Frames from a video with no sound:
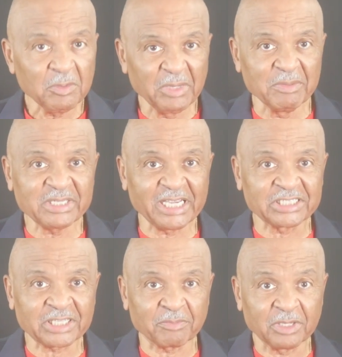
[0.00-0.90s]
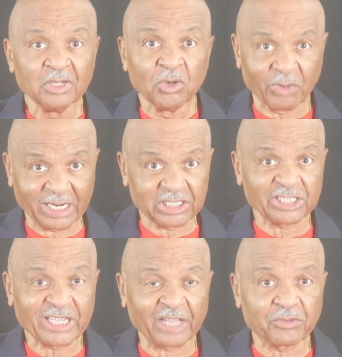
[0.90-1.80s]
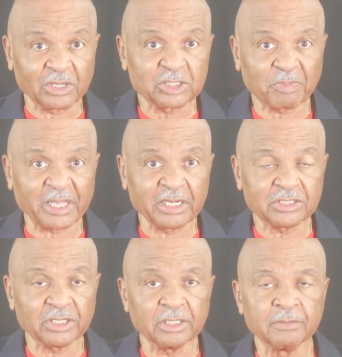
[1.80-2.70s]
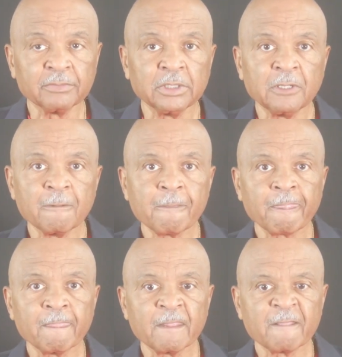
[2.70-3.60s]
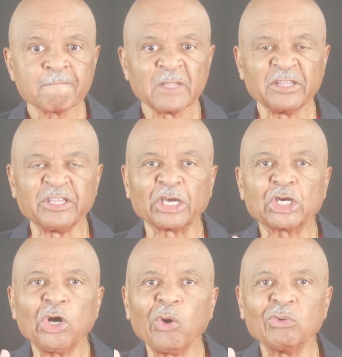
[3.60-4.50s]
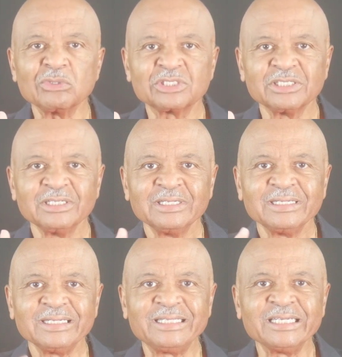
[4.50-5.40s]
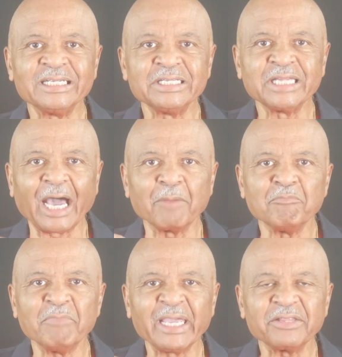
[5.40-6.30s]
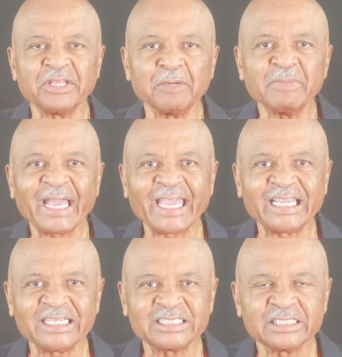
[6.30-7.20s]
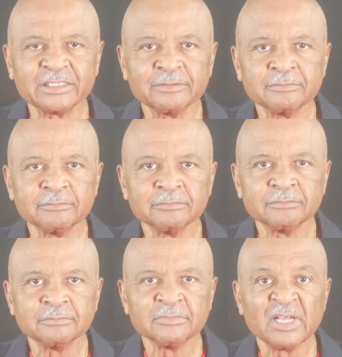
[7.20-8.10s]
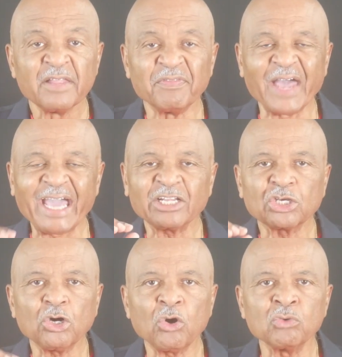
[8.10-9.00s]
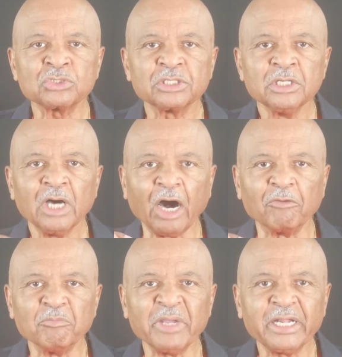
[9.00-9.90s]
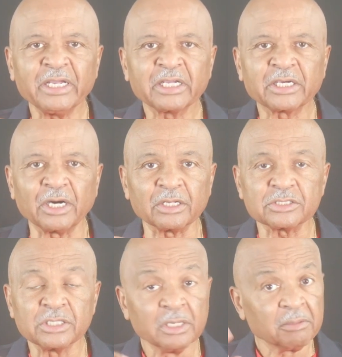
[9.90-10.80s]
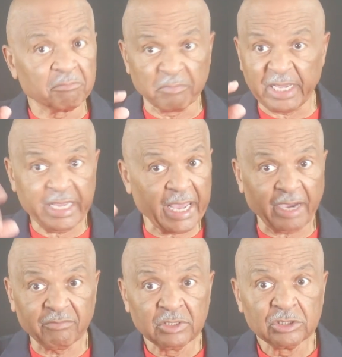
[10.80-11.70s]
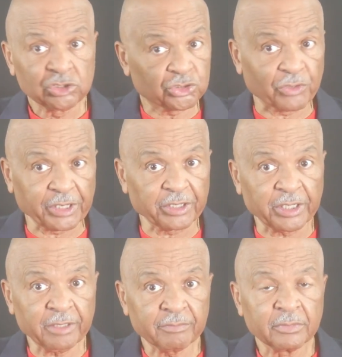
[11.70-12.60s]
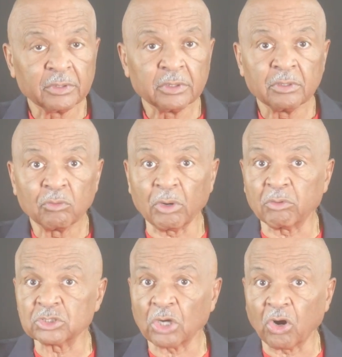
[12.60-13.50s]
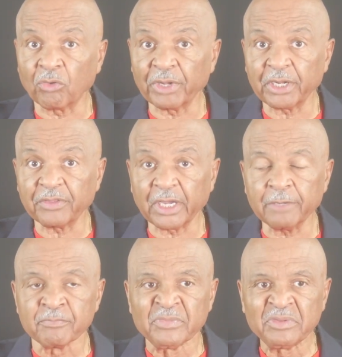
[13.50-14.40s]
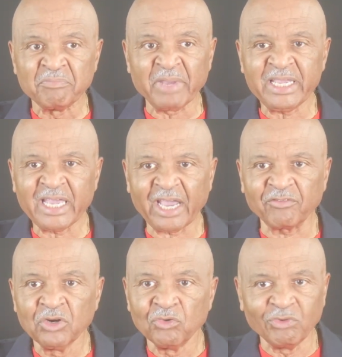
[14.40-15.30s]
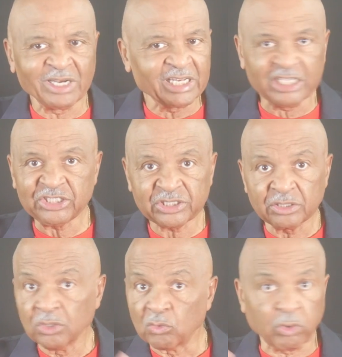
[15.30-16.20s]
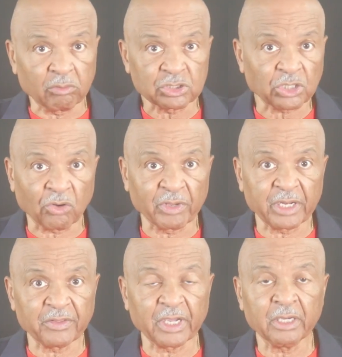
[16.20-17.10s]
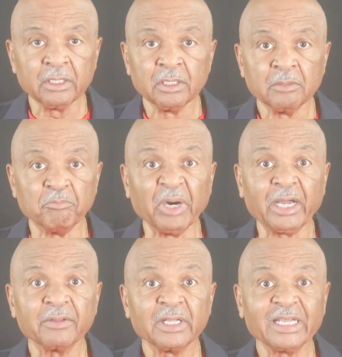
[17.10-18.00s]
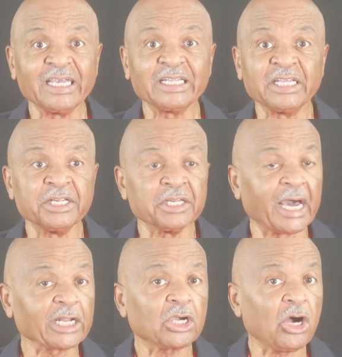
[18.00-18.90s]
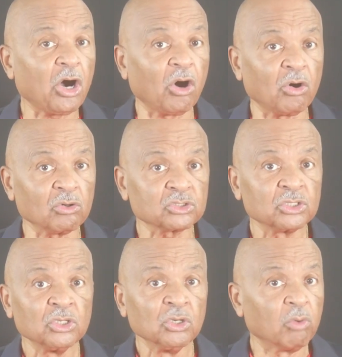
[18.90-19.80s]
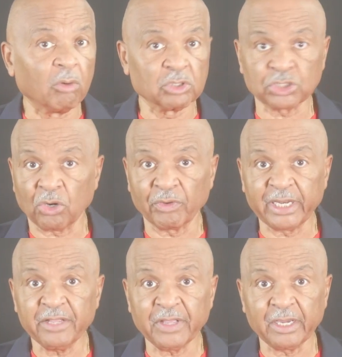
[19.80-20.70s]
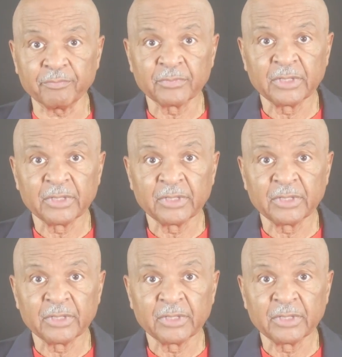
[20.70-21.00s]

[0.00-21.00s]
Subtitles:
Let me tell you something, what I just got to explain it to you. The coat did not make them hate. That coat of many colors may have triggered it, what was already there, may have released what was already there, but it did not cause what was already there.